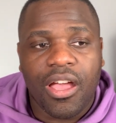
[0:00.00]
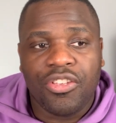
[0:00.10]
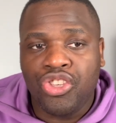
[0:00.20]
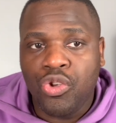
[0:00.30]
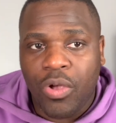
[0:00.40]

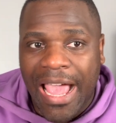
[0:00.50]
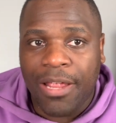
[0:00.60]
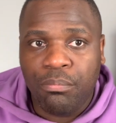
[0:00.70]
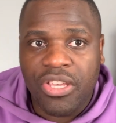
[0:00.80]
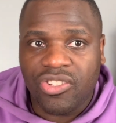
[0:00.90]
you
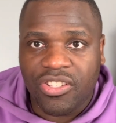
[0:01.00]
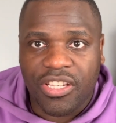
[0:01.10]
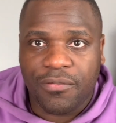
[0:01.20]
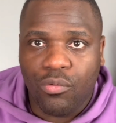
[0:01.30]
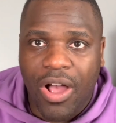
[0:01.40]
can be
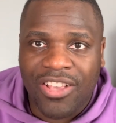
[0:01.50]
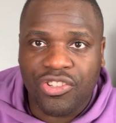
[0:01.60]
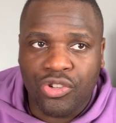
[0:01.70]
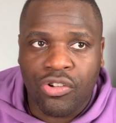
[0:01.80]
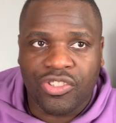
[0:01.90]
successful as
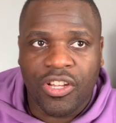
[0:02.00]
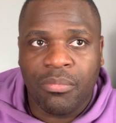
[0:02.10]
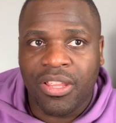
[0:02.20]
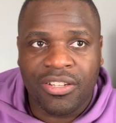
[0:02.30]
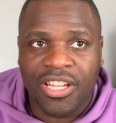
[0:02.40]
a doctor,
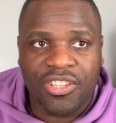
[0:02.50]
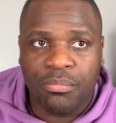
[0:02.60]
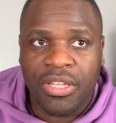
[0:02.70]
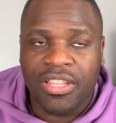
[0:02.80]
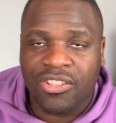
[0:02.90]
but that doesn't
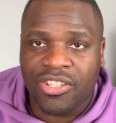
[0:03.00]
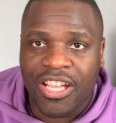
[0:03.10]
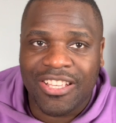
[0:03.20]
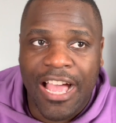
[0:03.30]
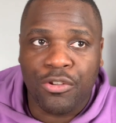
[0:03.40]
mean that
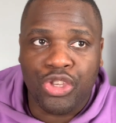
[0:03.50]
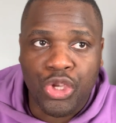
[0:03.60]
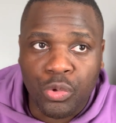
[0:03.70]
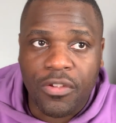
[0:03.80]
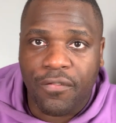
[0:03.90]
that's how
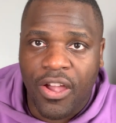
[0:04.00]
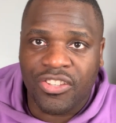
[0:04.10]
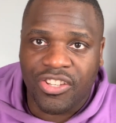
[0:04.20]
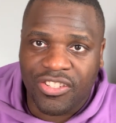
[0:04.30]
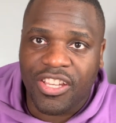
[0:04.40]
you define
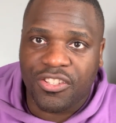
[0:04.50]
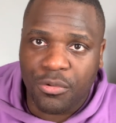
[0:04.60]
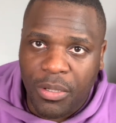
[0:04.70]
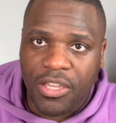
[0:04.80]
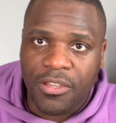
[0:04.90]
success to
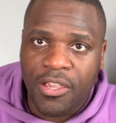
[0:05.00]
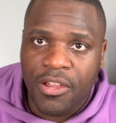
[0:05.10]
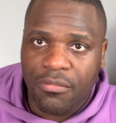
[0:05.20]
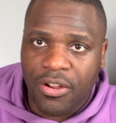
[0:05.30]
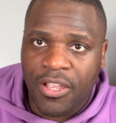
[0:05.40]
be,
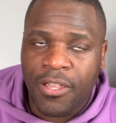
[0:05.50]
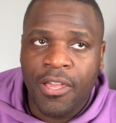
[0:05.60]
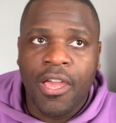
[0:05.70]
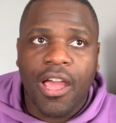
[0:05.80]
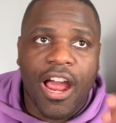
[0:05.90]
right?
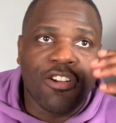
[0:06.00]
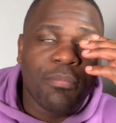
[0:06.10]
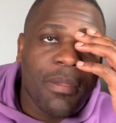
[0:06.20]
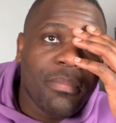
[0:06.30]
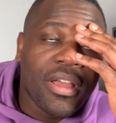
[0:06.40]
I
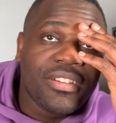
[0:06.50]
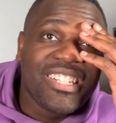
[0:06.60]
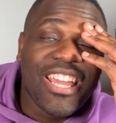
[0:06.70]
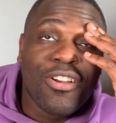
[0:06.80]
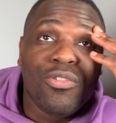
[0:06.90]
remember
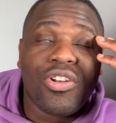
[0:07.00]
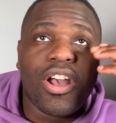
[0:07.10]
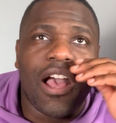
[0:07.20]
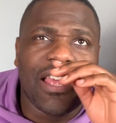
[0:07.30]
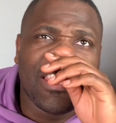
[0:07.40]
Dale,
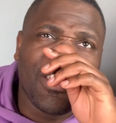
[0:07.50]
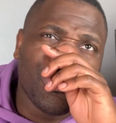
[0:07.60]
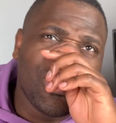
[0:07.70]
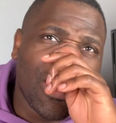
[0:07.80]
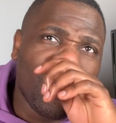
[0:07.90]
I think it
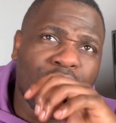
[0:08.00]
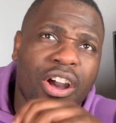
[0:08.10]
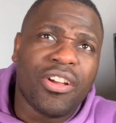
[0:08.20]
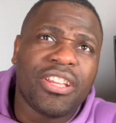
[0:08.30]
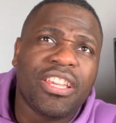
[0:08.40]
was Dale
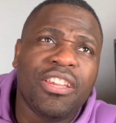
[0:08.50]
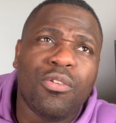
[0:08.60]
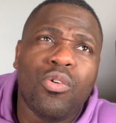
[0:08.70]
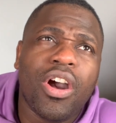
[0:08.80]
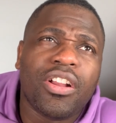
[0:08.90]
Carnegie
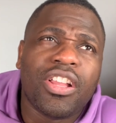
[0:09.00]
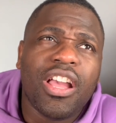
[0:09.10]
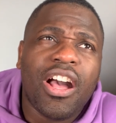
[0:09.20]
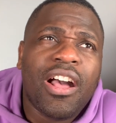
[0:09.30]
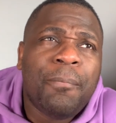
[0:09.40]
or
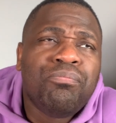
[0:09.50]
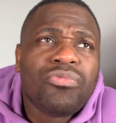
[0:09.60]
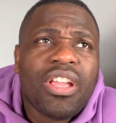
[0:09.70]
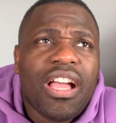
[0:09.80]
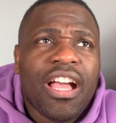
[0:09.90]
um,
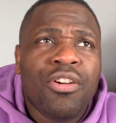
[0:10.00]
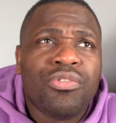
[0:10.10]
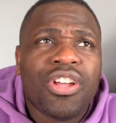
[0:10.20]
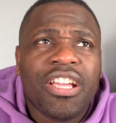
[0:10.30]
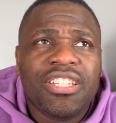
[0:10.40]
Earl
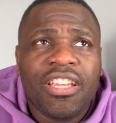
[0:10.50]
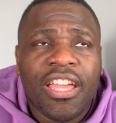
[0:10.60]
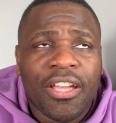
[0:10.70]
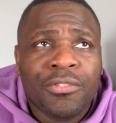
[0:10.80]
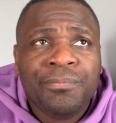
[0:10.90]

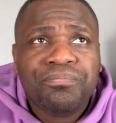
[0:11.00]
Nightingale,